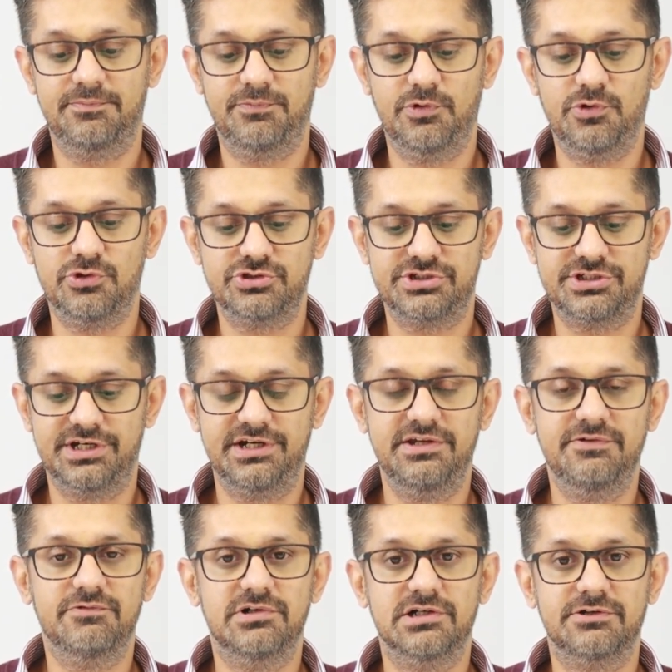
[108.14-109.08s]

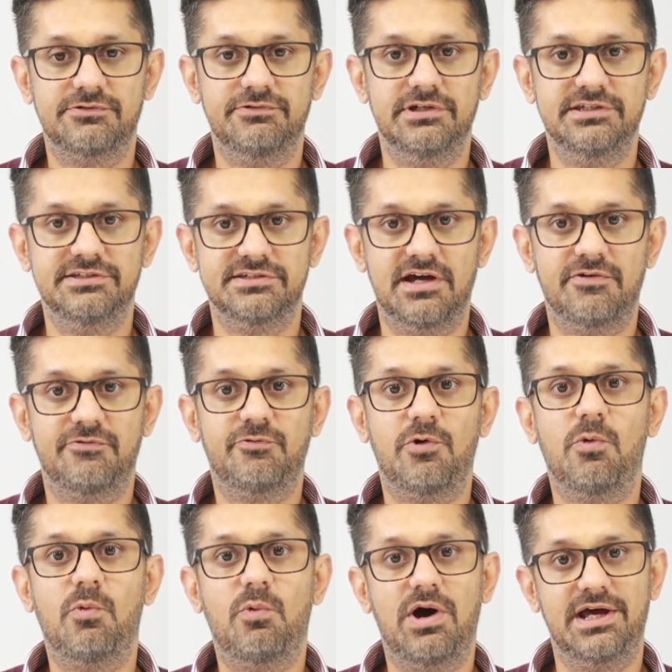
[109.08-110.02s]
post-study work visa
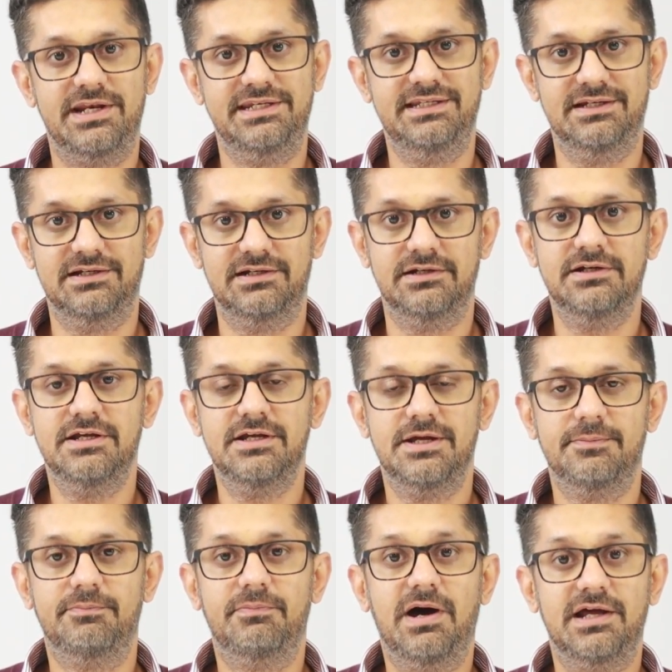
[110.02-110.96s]
for 1 year.
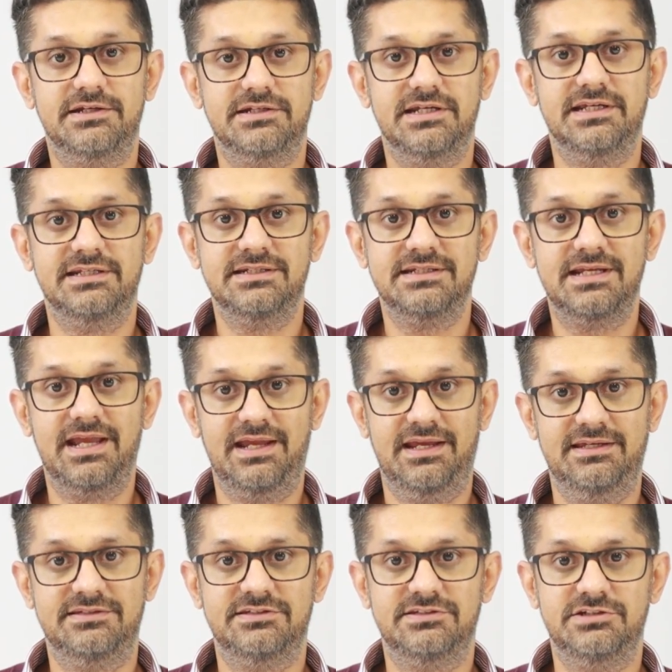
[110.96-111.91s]
But in
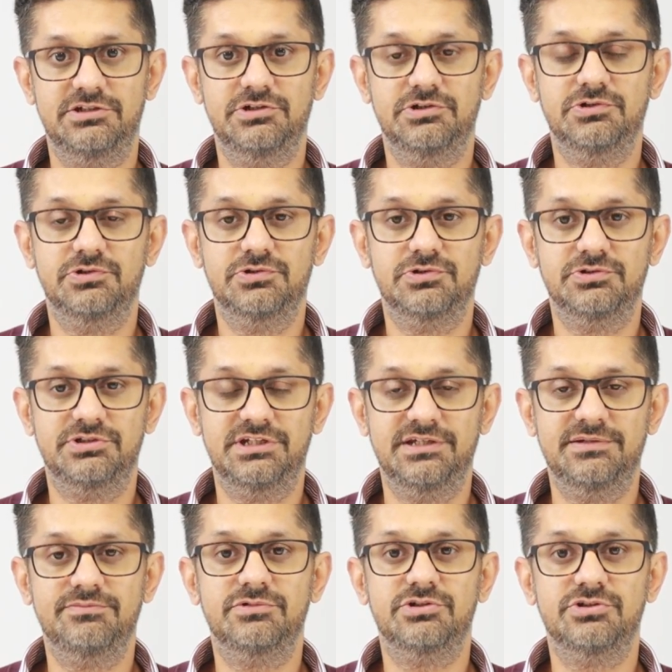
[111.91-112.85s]
case you
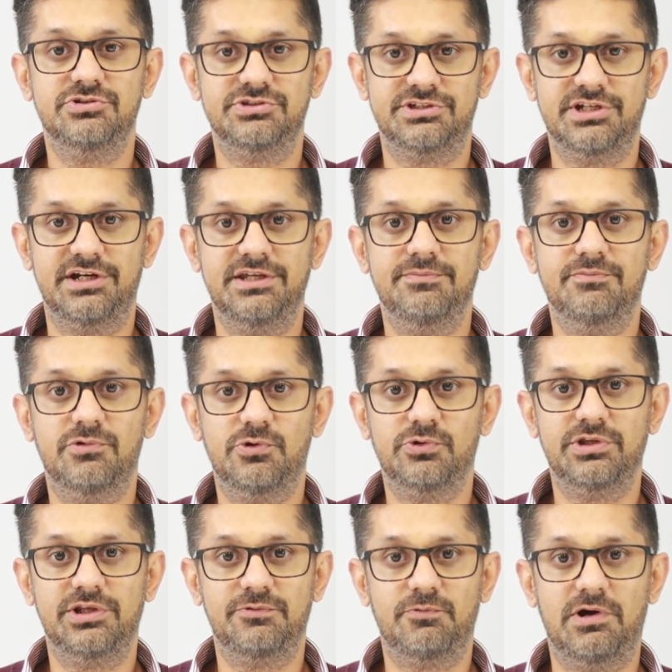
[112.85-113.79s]
deem to study
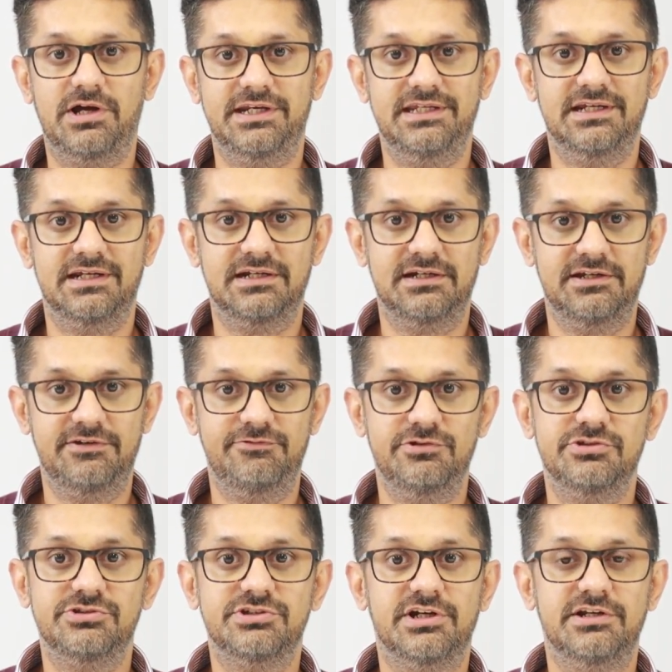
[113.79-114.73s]
more than 1 year, if
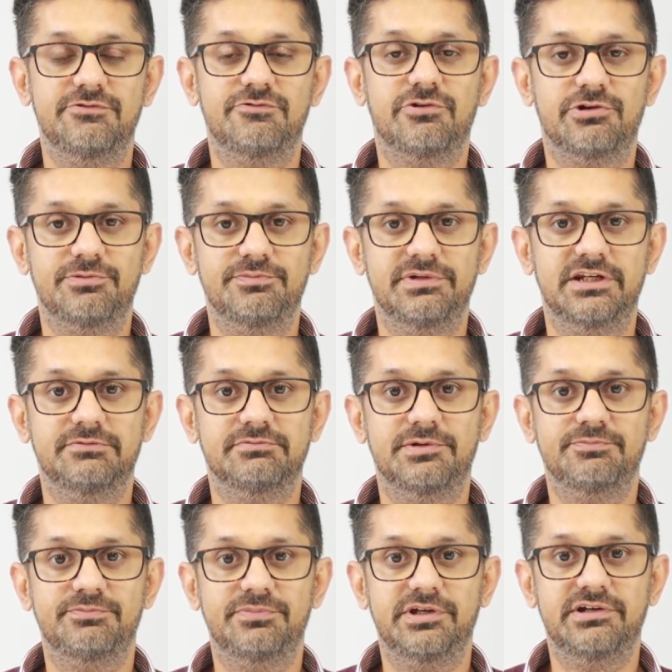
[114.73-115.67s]
you study for a
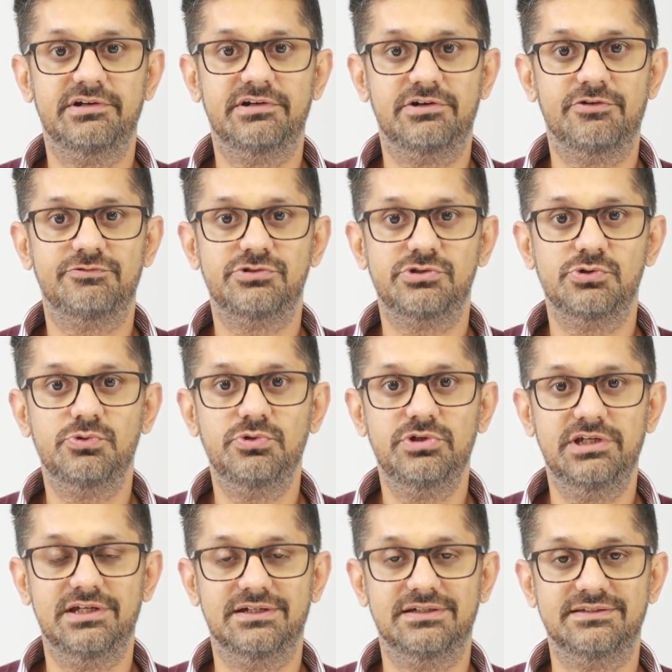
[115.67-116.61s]
minimum period of 2
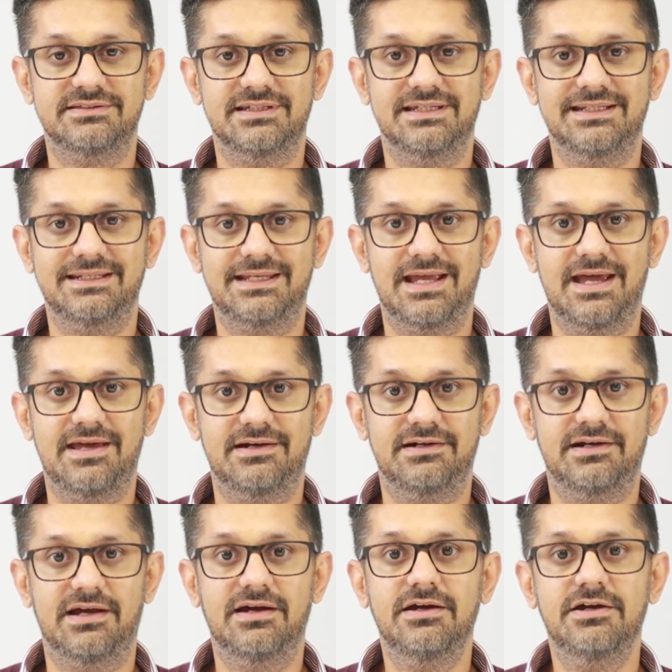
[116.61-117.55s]
years in
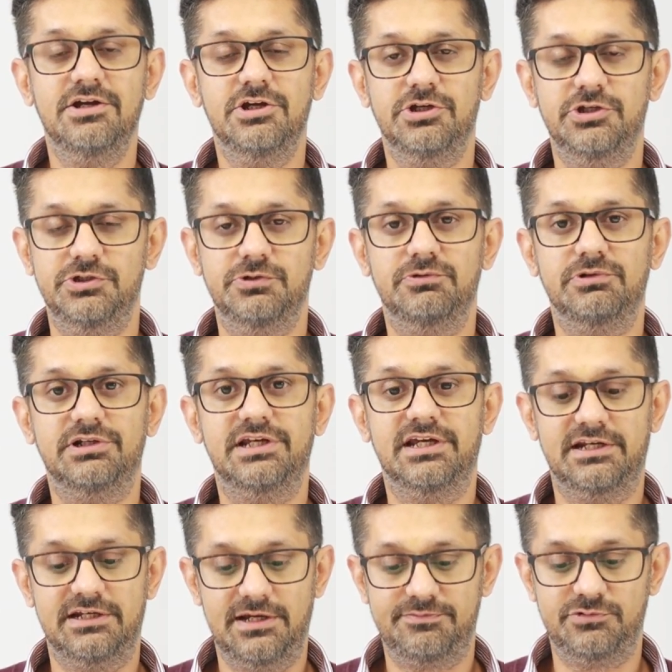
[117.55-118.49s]
Canada, you will
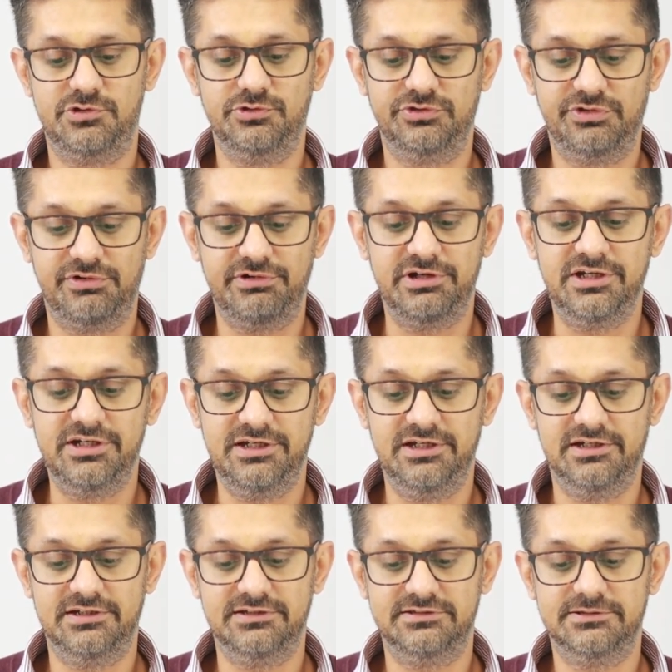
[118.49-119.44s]
get up to 3
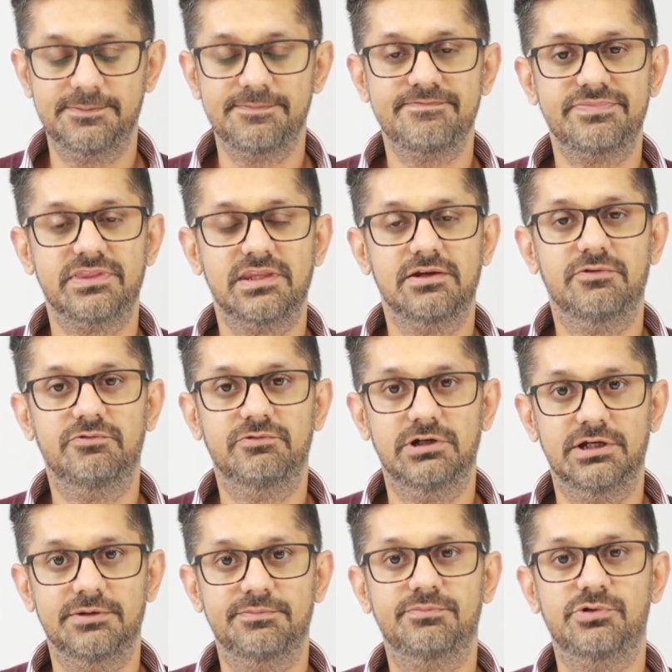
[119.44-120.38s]
years
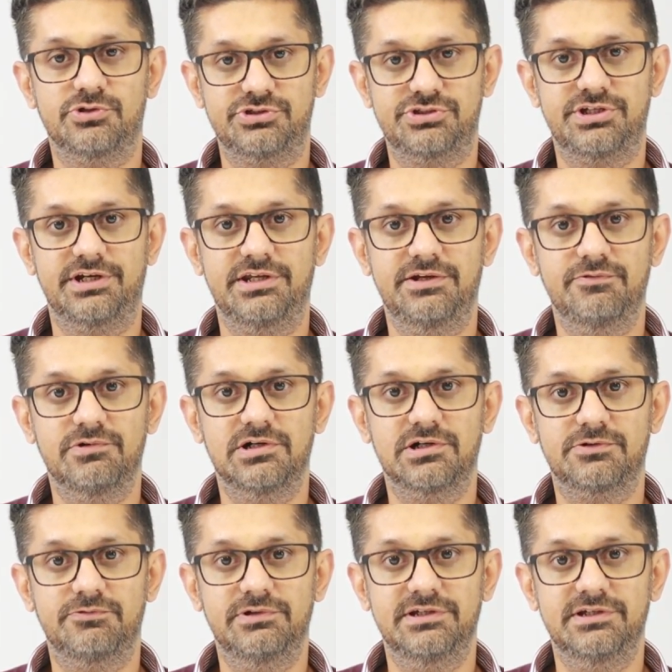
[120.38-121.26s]
post-study work